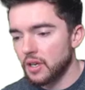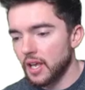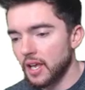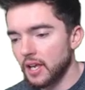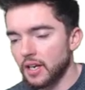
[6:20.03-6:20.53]

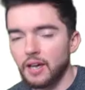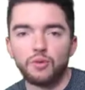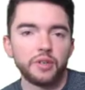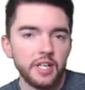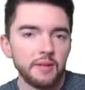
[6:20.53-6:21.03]
And I
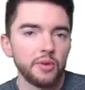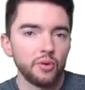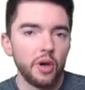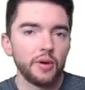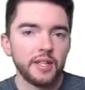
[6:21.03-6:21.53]
will keep
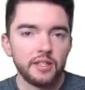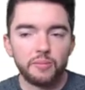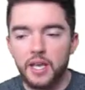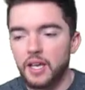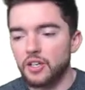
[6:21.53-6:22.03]
growing this
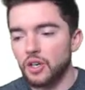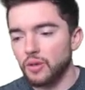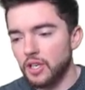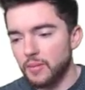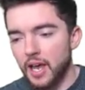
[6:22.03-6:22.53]
page. I will
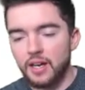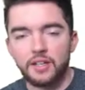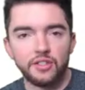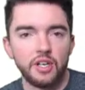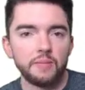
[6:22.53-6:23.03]
keep
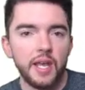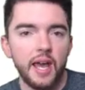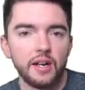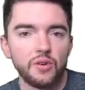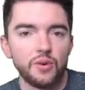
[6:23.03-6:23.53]
adding
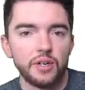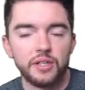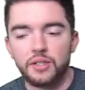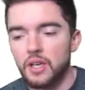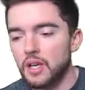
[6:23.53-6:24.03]

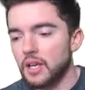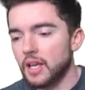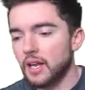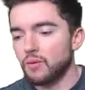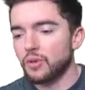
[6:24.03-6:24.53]
subcategories
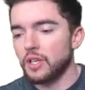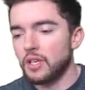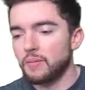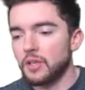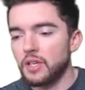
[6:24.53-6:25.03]
and I will
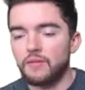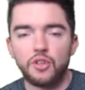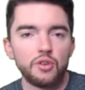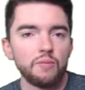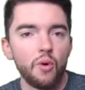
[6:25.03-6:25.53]
keep
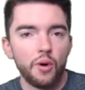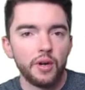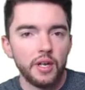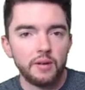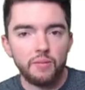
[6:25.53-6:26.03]
giving you
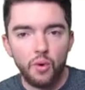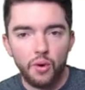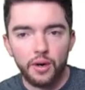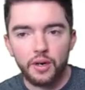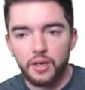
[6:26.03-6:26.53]
more and
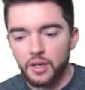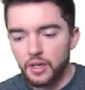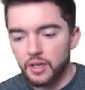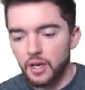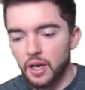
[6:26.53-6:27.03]
more
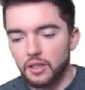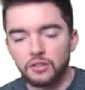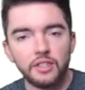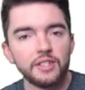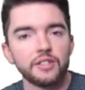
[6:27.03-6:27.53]
uh,
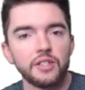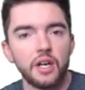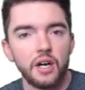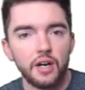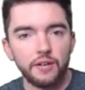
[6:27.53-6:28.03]
lists
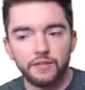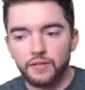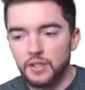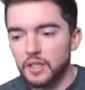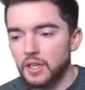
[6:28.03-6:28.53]

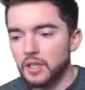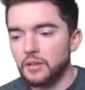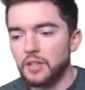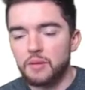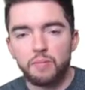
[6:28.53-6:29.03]
of
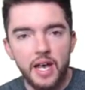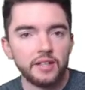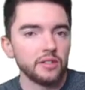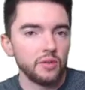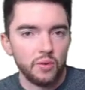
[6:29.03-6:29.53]
the
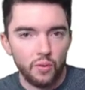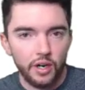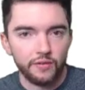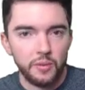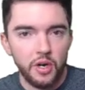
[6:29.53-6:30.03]
best
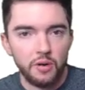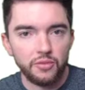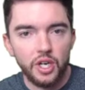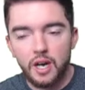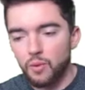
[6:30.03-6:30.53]
work from home
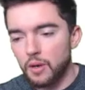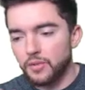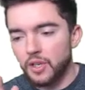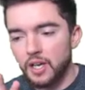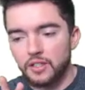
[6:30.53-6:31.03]
job
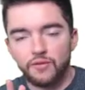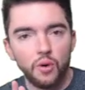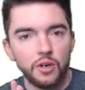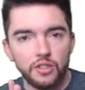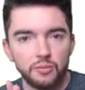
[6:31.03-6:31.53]
websites
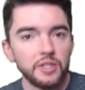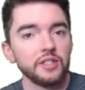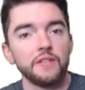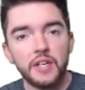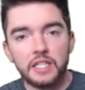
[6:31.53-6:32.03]
for
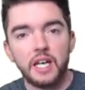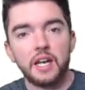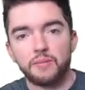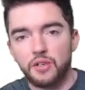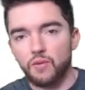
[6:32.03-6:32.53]
specific
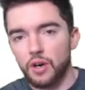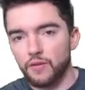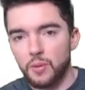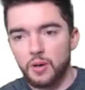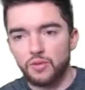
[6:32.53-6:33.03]
types of work
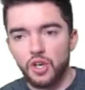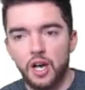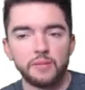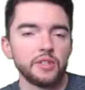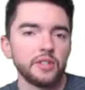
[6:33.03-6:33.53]
from home
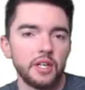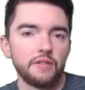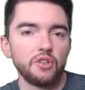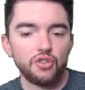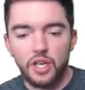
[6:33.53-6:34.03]
jobs instead
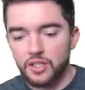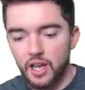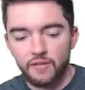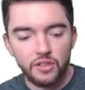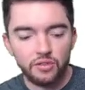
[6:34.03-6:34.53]
of you just
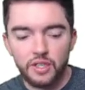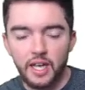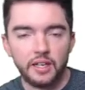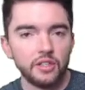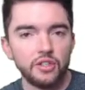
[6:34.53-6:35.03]
having to look
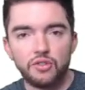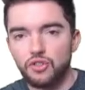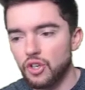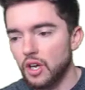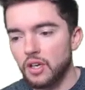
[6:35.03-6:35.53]
at
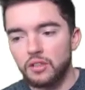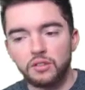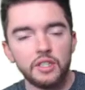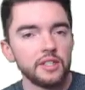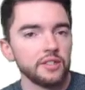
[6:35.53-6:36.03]
huge
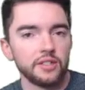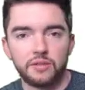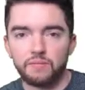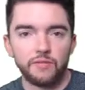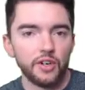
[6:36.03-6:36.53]
lists
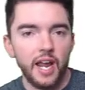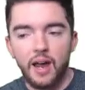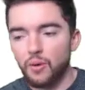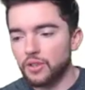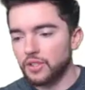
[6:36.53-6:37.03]
for
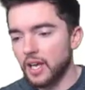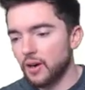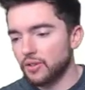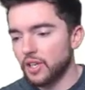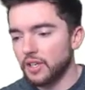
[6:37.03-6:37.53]
hours and
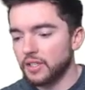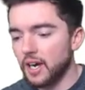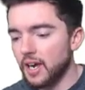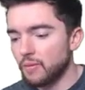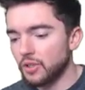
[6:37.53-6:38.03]
hours at a
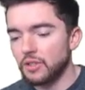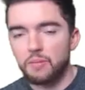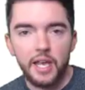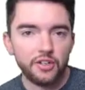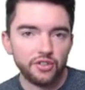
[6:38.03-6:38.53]
time with the
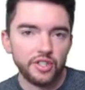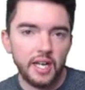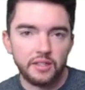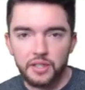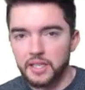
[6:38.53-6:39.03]
major
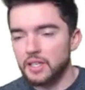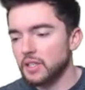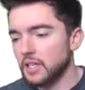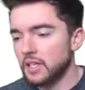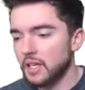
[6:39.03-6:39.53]
sites like
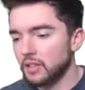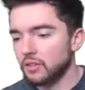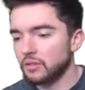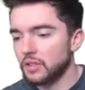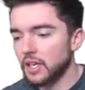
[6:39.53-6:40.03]
Indeed and,
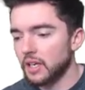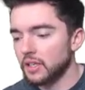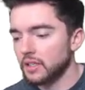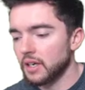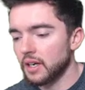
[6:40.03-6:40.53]

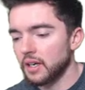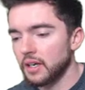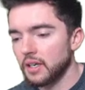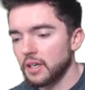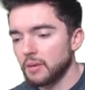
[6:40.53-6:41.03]
and uh,
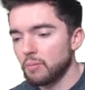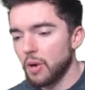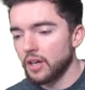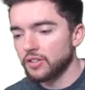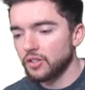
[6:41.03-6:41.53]

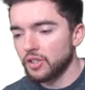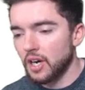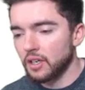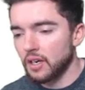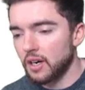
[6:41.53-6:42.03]

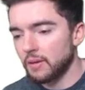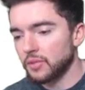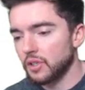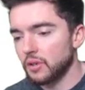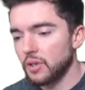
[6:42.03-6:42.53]
Monster.com.
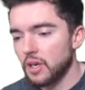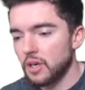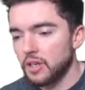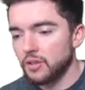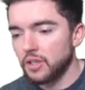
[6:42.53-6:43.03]
So
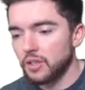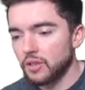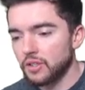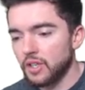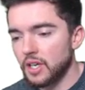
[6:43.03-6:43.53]
you can
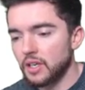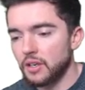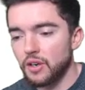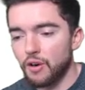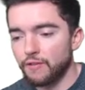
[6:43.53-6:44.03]
go to say
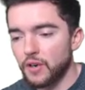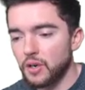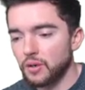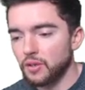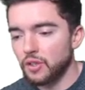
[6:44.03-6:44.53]
no
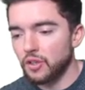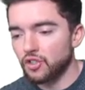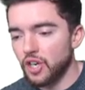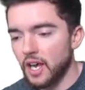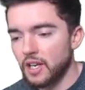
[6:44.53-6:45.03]
phone, you can go to
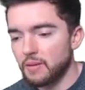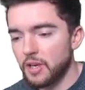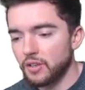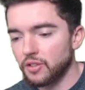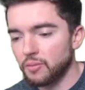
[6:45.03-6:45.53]
chat and
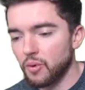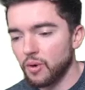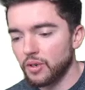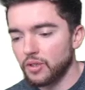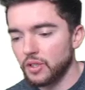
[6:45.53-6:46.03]
email
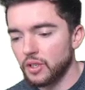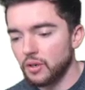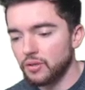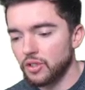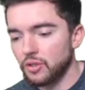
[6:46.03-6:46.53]
support, you can
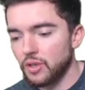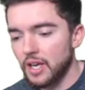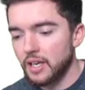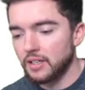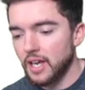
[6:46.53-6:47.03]
go to
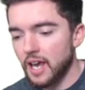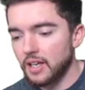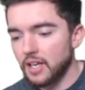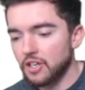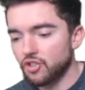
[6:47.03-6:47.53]

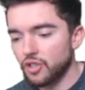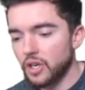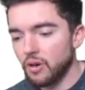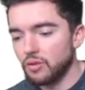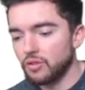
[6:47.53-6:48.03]
data
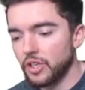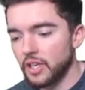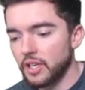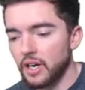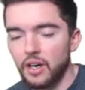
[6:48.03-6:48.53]
entry
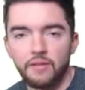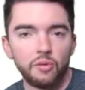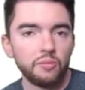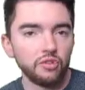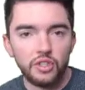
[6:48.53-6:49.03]
only, and I'll have
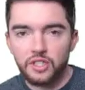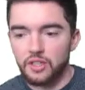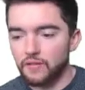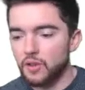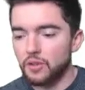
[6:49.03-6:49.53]
a
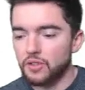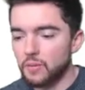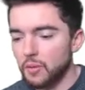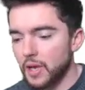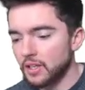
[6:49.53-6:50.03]
list of the, some
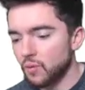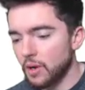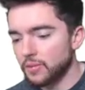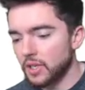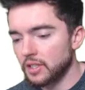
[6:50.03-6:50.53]
of the best
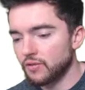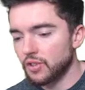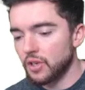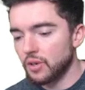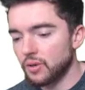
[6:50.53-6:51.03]
websites
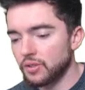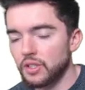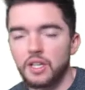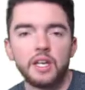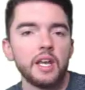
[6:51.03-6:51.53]
for those.
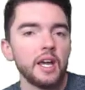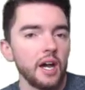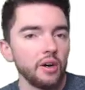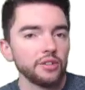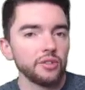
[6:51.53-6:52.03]
And then
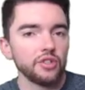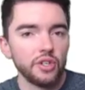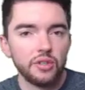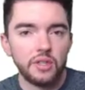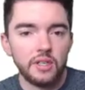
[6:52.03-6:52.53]
I'll also show
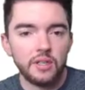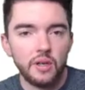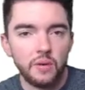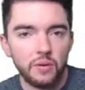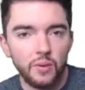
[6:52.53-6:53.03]
you the
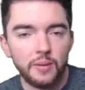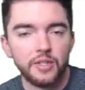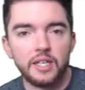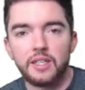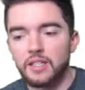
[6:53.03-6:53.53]

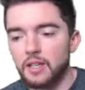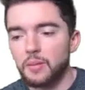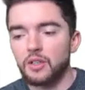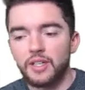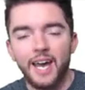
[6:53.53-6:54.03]
websites that
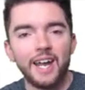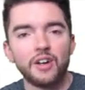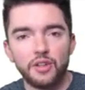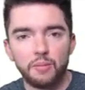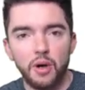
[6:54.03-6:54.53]
typically
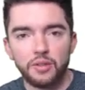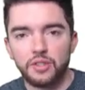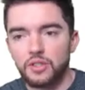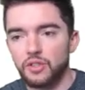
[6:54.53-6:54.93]
hire the most.